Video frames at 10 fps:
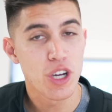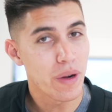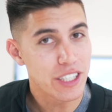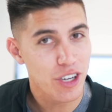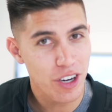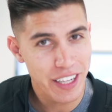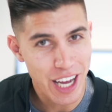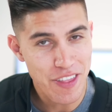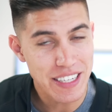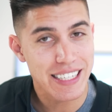So
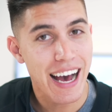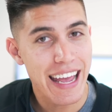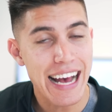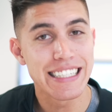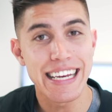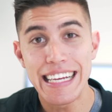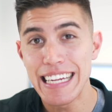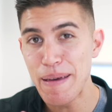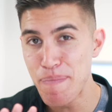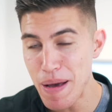internally on this guy, as it
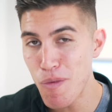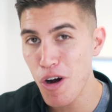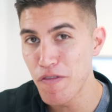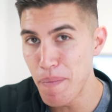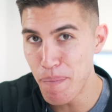is a bit more of a